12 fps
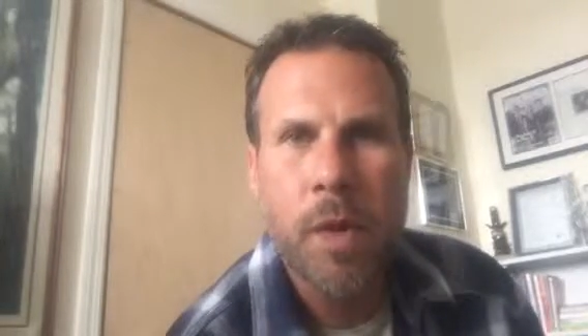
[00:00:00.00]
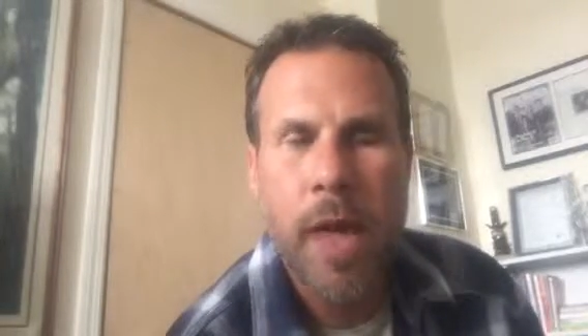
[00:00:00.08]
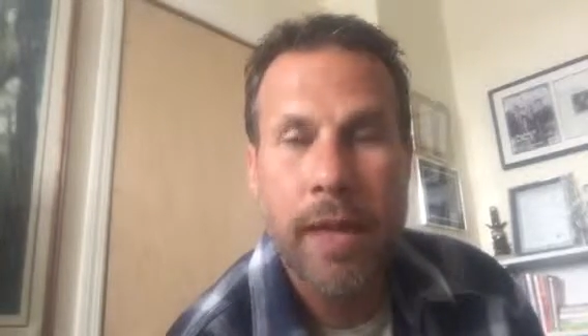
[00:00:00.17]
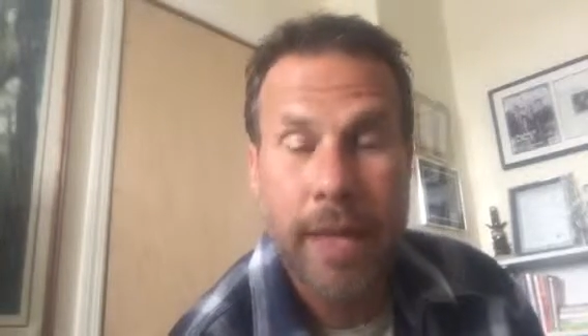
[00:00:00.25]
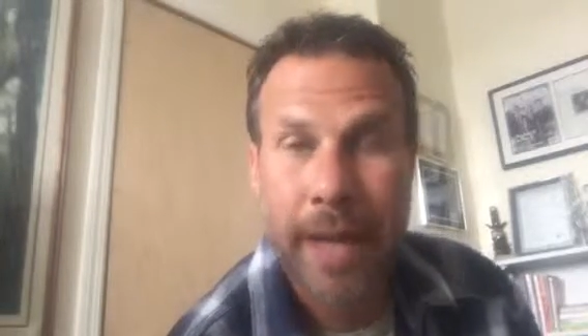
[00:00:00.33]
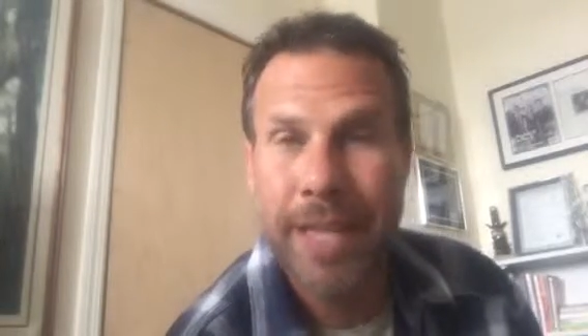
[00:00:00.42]

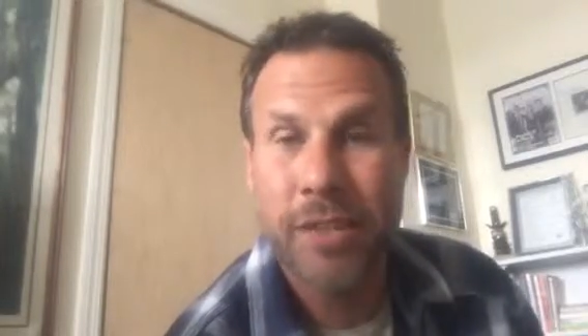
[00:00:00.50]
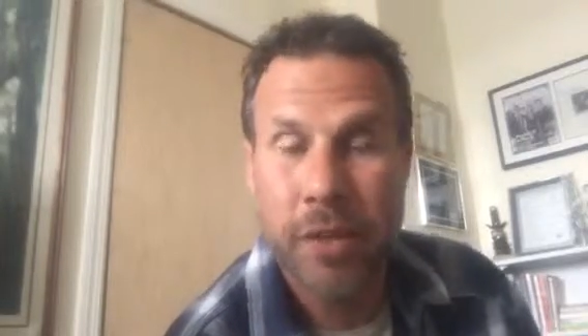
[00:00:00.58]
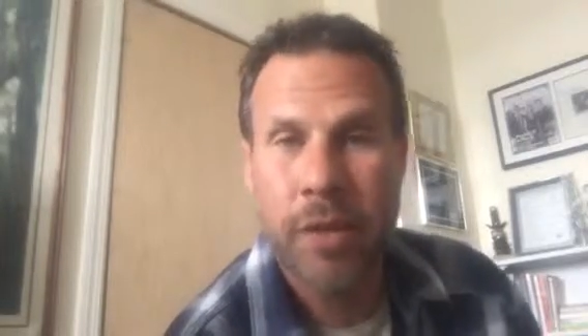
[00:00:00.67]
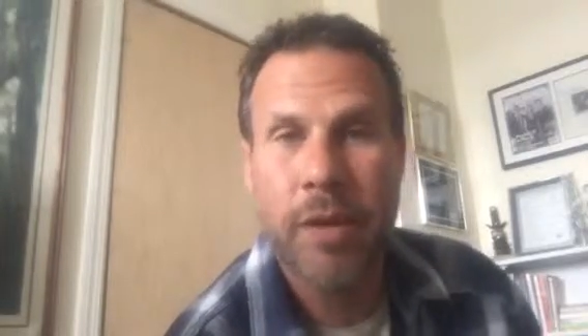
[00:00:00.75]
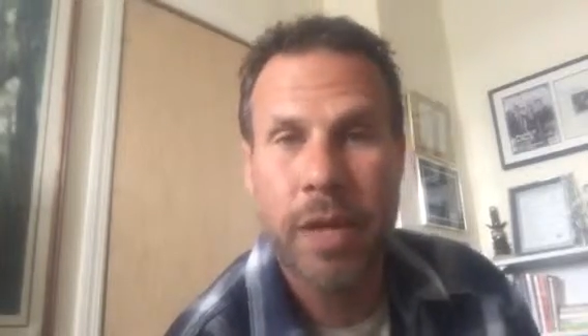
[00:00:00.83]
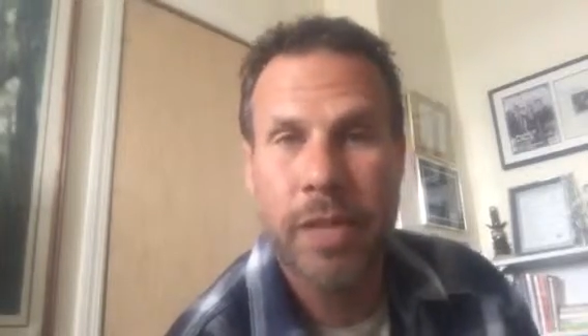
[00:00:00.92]
and got into
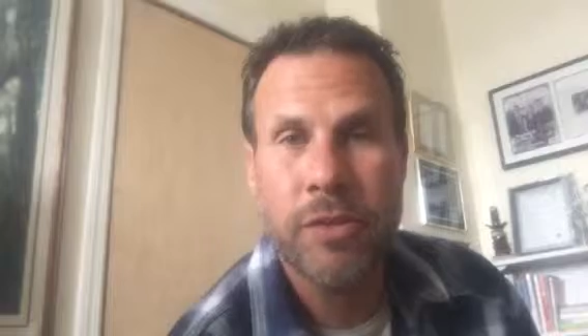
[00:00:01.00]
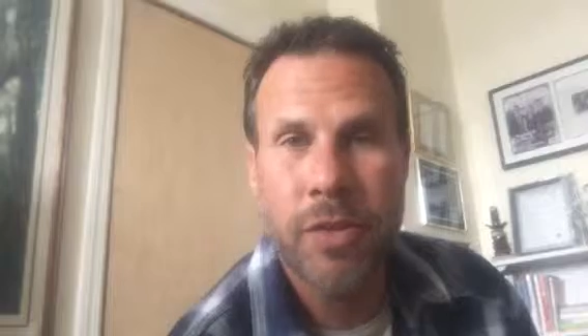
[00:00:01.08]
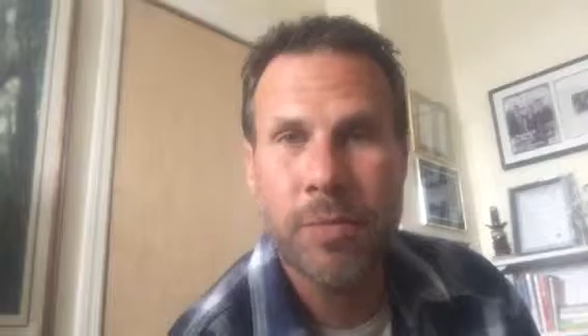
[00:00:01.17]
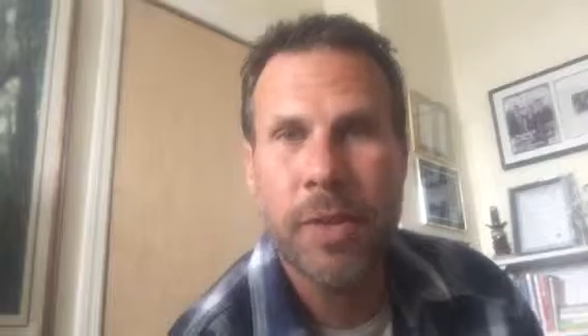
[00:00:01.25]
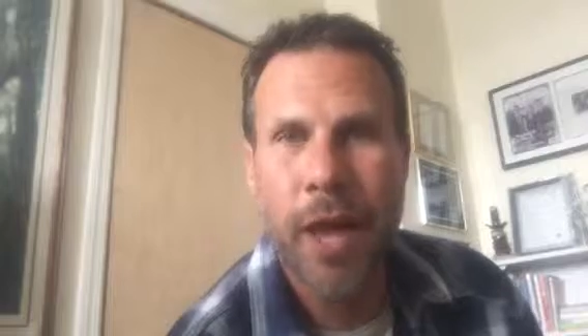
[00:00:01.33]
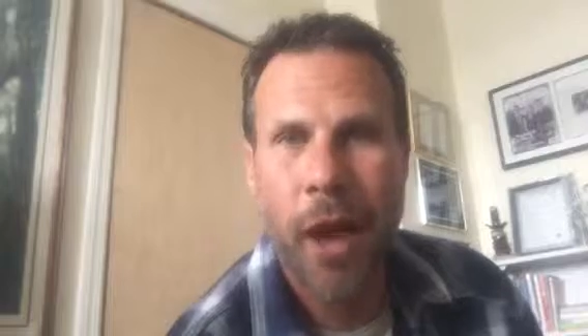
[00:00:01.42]
the into
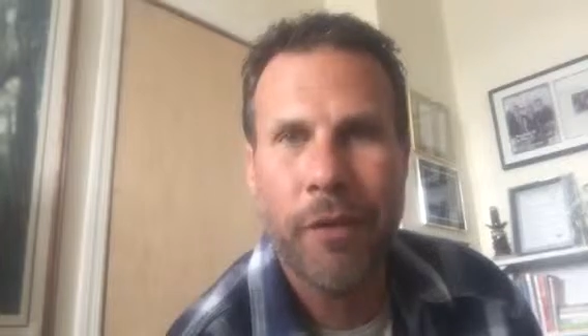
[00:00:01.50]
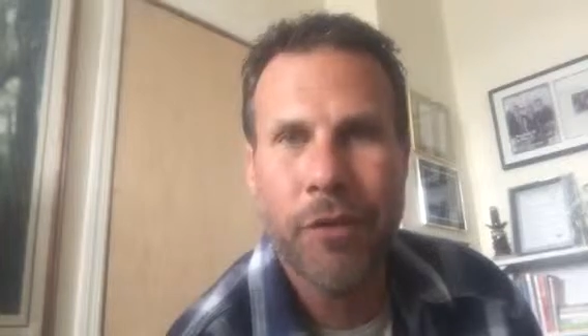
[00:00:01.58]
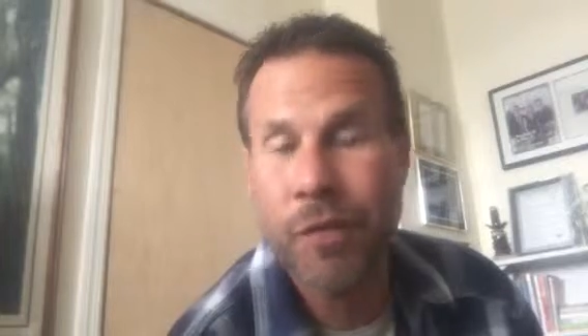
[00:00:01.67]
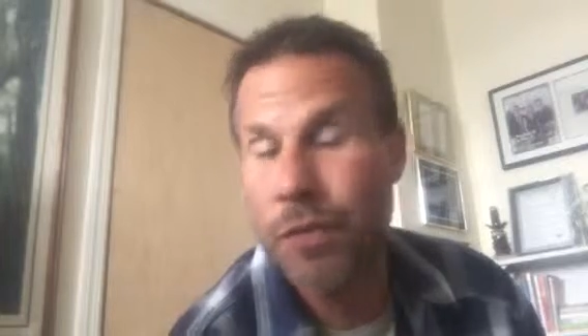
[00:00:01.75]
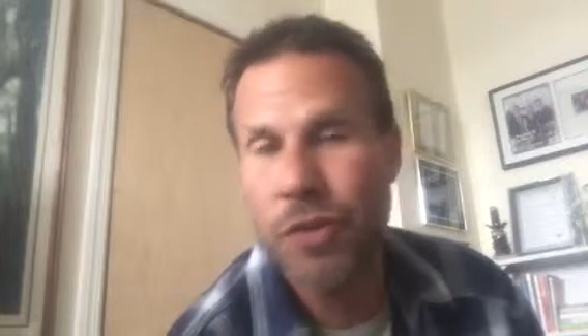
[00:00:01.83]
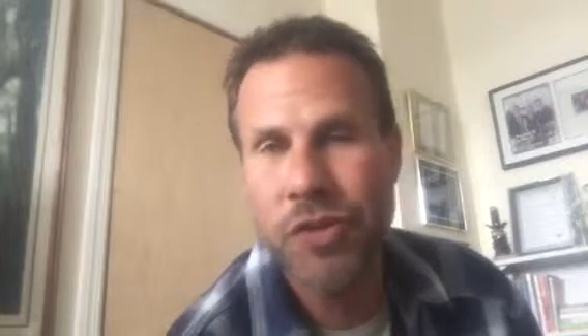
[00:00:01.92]
the
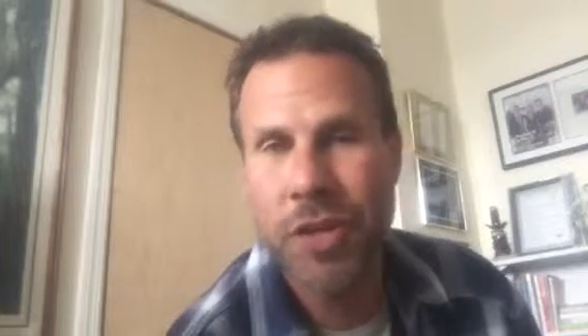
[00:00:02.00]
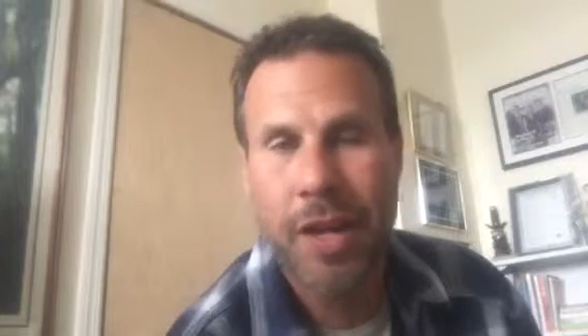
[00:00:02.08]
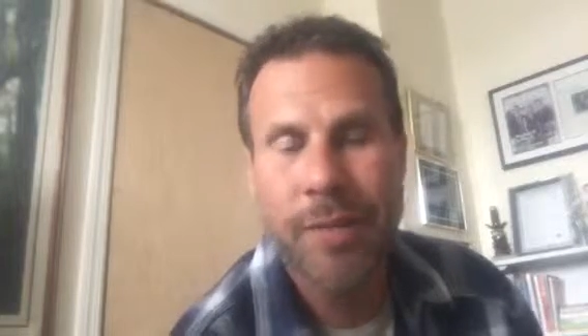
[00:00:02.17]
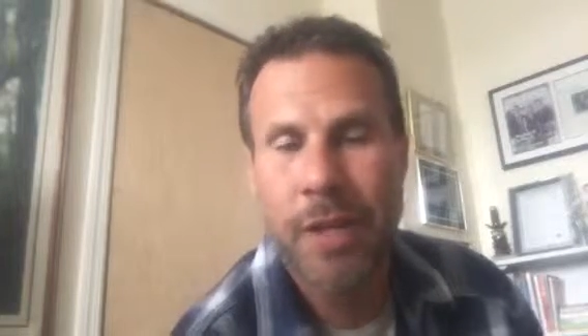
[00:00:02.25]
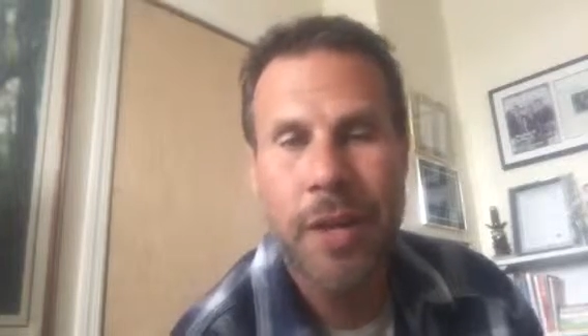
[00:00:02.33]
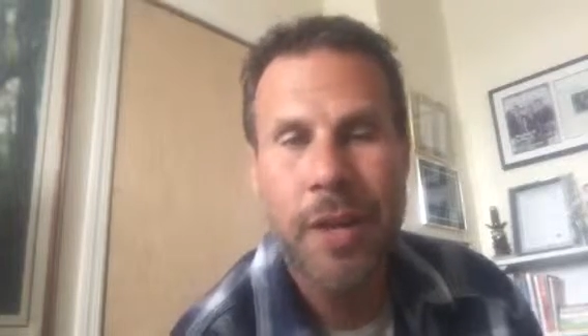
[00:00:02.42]
playoffs for the first
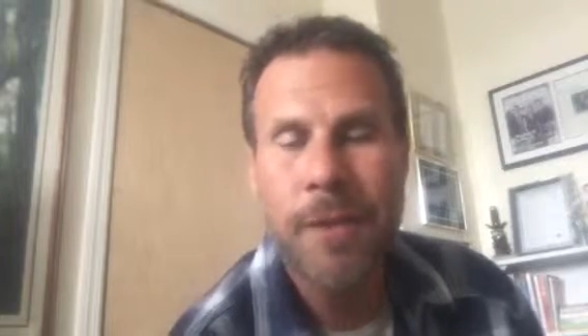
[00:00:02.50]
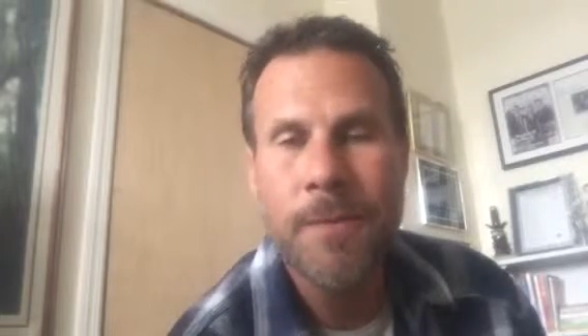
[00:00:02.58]
time in